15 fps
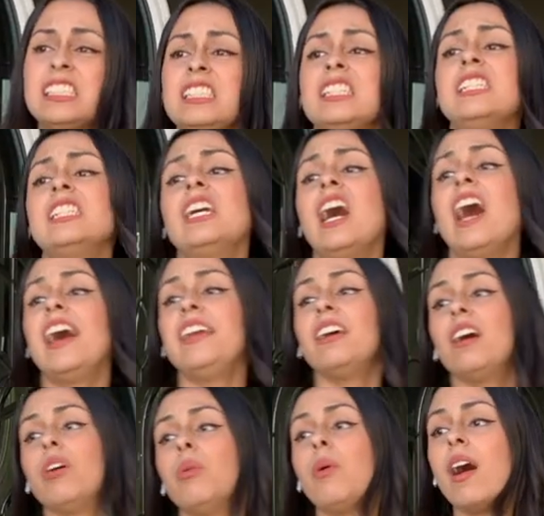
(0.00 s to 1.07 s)
I
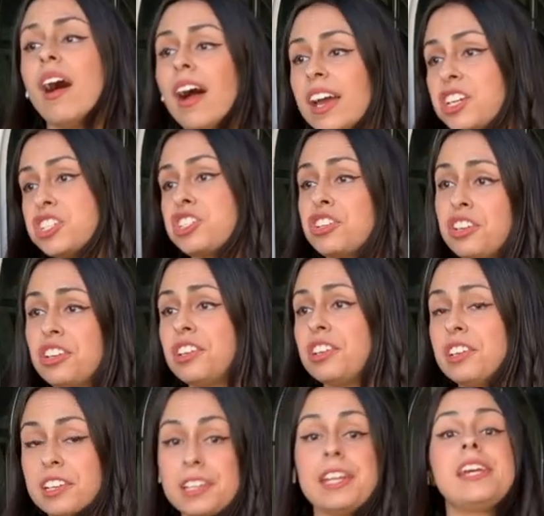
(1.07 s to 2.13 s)
know I
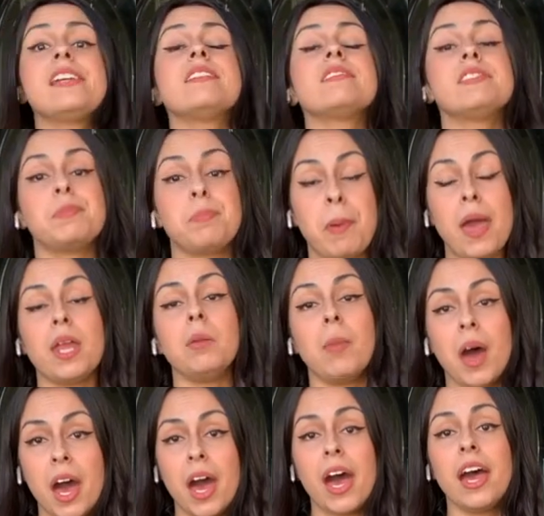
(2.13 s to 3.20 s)
shouldn't spend
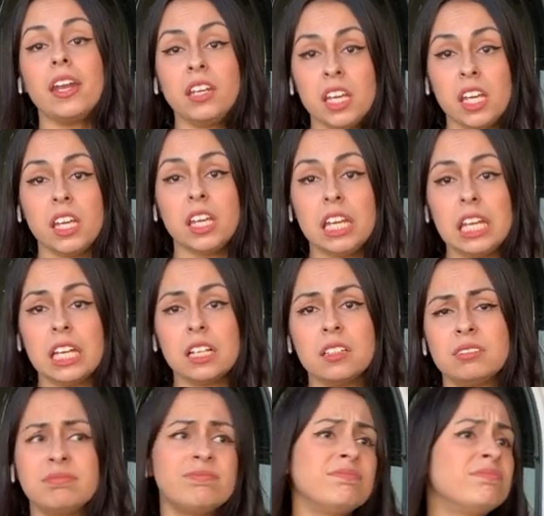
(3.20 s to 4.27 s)

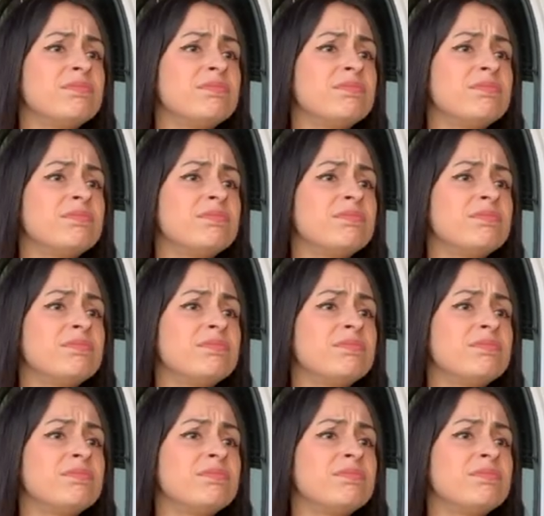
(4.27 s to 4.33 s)
money,